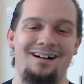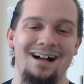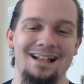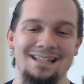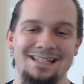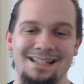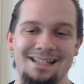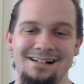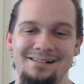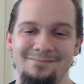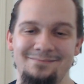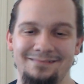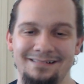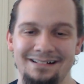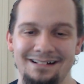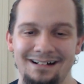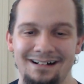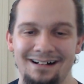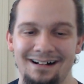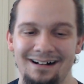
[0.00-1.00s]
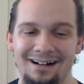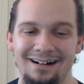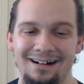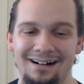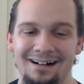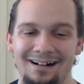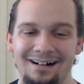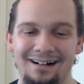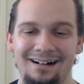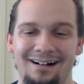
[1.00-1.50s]
awesome.
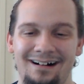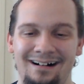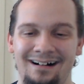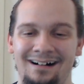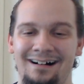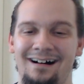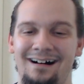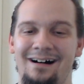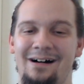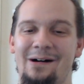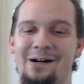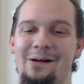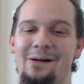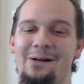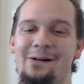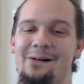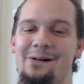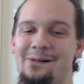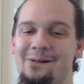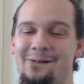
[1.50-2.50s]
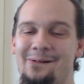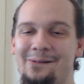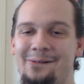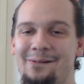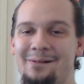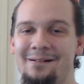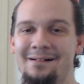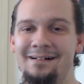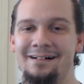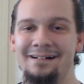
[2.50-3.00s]

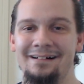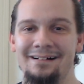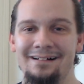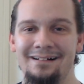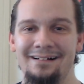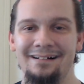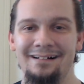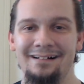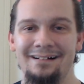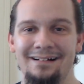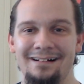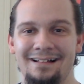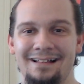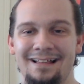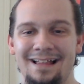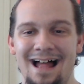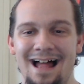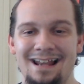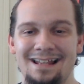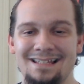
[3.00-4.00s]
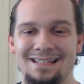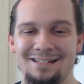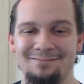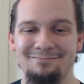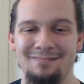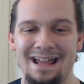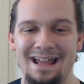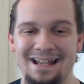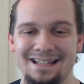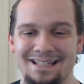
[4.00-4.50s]
Oh, that is
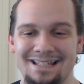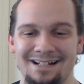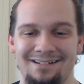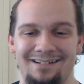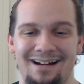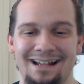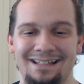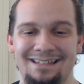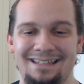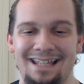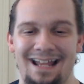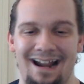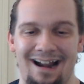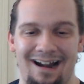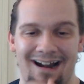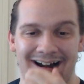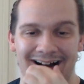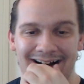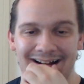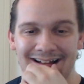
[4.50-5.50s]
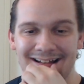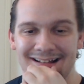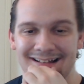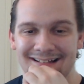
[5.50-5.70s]
amazing right there.